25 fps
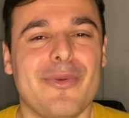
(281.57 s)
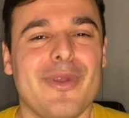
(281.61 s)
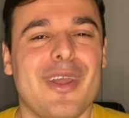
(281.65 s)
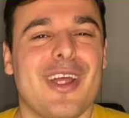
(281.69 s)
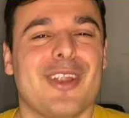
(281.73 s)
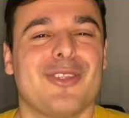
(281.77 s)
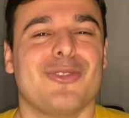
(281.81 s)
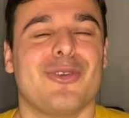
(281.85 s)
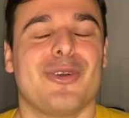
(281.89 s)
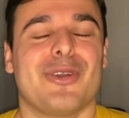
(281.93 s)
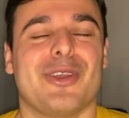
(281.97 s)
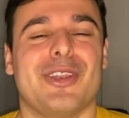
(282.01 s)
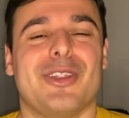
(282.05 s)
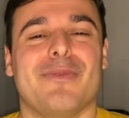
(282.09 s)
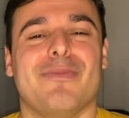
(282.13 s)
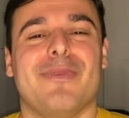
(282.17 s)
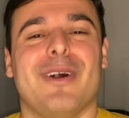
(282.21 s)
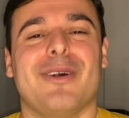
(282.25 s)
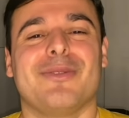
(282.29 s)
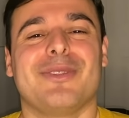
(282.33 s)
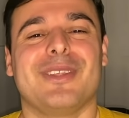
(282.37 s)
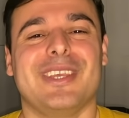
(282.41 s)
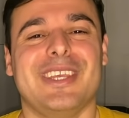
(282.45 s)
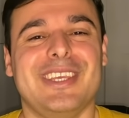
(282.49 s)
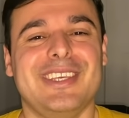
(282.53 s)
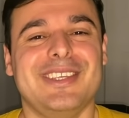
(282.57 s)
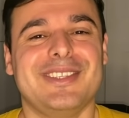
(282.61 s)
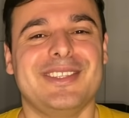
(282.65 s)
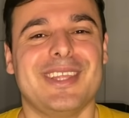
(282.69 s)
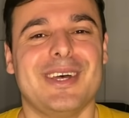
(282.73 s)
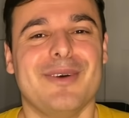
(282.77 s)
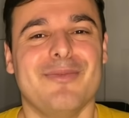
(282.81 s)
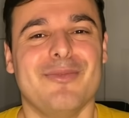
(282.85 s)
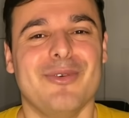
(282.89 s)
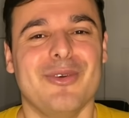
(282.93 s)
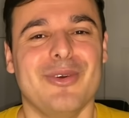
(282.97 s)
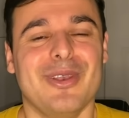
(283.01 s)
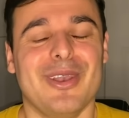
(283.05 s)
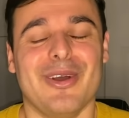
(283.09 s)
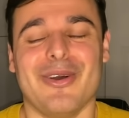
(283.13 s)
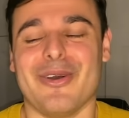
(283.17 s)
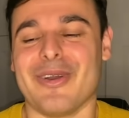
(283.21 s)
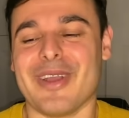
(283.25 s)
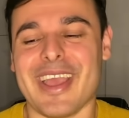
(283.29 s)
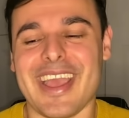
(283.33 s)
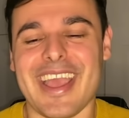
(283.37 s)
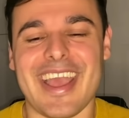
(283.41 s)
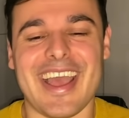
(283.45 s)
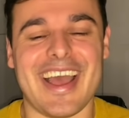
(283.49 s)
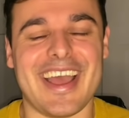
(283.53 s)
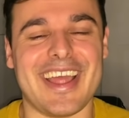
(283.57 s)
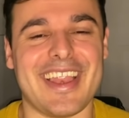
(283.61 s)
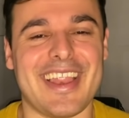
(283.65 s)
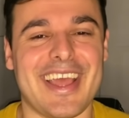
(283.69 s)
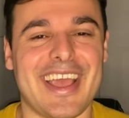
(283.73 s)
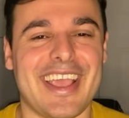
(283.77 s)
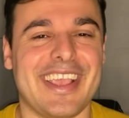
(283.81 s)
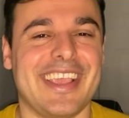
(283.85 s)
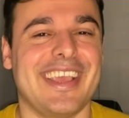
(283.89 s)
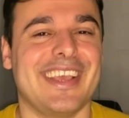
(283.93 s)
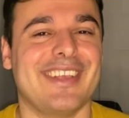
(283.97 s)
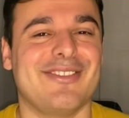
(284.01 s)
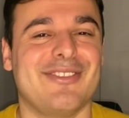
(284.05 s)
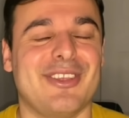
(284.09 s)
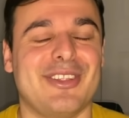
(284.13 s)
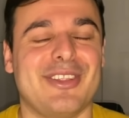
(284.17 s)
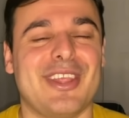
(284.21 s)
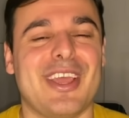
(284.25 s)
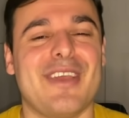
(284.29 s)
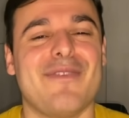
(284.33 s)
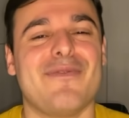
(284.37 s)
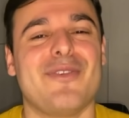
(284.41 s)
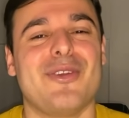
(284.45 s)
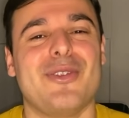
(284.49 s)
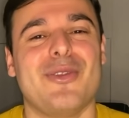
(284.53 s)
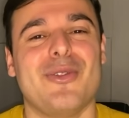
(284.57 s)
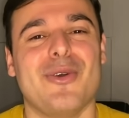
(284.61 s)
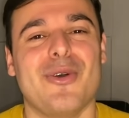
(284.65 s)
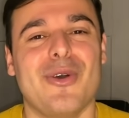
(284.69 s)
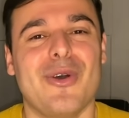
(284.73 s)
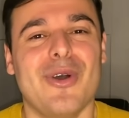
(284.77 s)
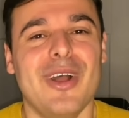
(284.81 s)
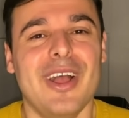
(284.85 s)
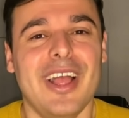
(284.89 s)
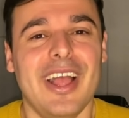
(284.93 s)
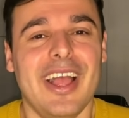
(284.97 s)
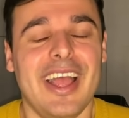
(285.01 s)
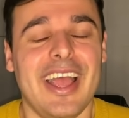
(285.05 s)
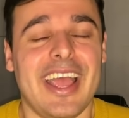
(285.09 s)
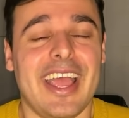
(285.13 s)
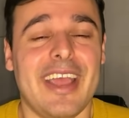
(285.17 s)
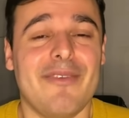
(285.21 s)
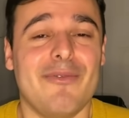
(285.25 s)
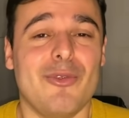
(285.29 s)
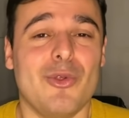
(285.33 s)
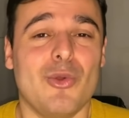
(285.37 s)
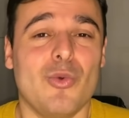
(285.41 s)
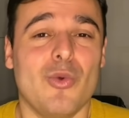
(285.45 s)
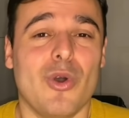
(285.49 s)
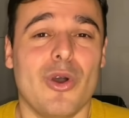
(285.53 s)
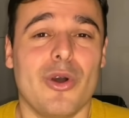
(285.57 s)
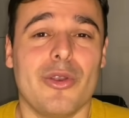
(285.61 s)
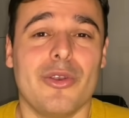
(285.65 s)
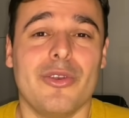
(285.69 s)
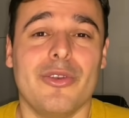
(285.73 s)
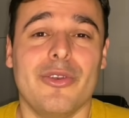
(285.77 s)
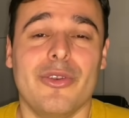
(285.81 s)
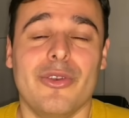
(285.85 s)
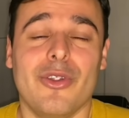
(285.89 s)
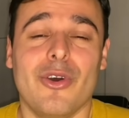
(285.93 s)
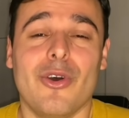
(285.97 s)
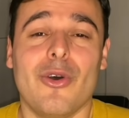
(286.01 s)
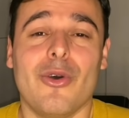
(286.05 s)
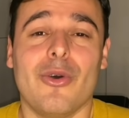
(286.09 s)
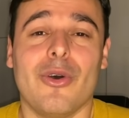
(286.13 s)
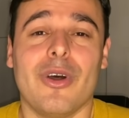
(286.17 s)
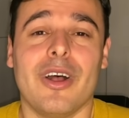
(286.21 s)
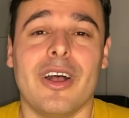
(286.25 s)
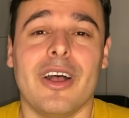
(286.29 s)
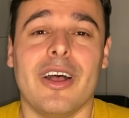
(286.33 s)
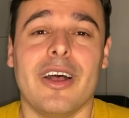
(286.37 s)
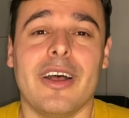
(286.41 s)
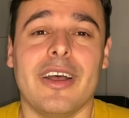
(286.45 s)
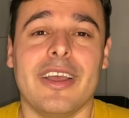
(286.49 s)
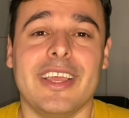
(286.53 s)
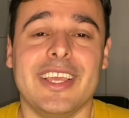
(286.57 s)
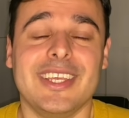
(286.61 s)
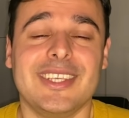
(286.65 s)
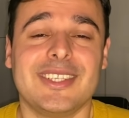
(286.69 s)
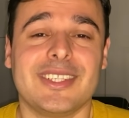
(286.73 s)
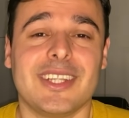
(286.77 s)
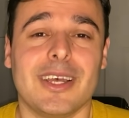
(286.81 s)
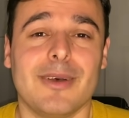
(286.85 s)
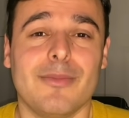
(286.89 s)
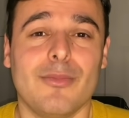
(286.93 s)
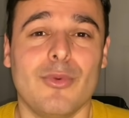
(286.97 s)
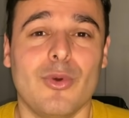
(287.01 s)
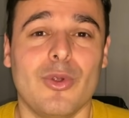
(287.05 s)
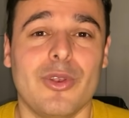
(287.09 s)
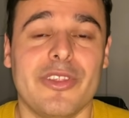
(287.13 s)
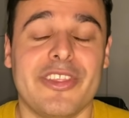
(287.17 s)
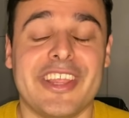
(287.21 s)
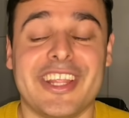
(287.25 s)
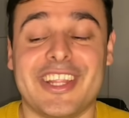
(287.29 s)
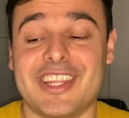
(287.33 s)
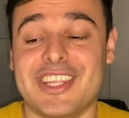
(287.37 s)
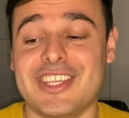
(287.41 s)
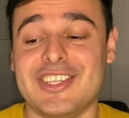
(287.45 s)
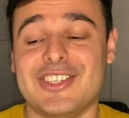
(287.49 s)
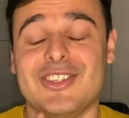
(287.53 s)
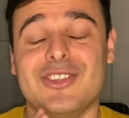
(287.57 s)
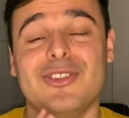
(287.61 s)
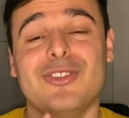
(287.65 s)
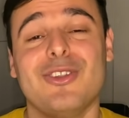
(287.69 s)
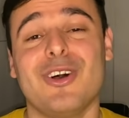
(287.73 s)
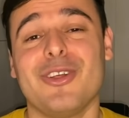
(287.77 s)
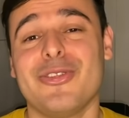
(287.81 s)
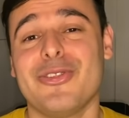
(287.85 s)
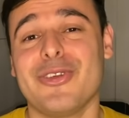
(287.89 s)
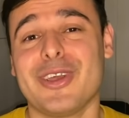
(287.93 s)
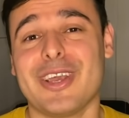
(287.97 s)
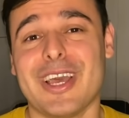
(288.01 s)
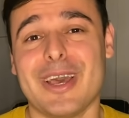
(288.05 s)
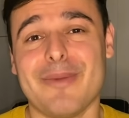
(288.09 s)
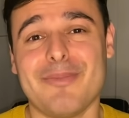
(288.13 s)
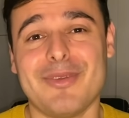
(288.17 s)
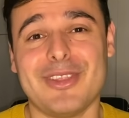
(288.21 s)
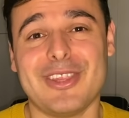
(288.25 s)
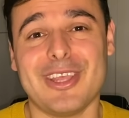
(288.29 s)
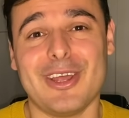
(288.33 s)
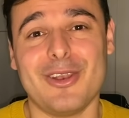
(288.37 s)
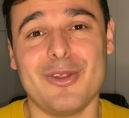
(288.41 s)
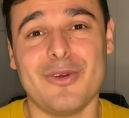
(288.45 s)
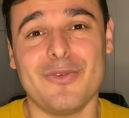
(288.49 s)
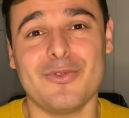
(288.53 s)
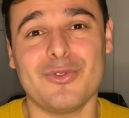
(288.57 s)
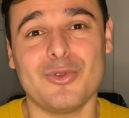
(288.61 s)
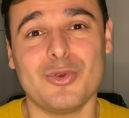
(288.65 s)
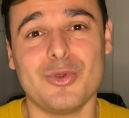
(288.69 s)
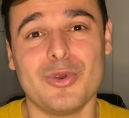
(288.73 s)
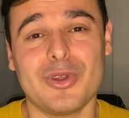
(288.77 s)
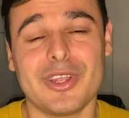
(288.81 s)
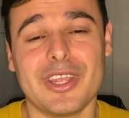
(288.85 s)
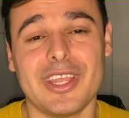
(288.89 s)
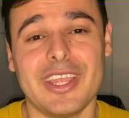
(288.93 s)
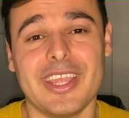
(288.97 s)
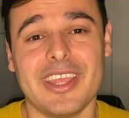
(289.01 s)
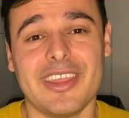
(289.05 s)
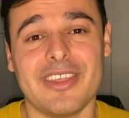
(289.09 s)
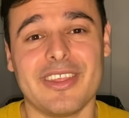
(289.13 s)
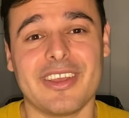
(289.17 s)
We are talking about Istanbul, okay? And I guess that everyone know Istanbul, that is not the capital of Turkey.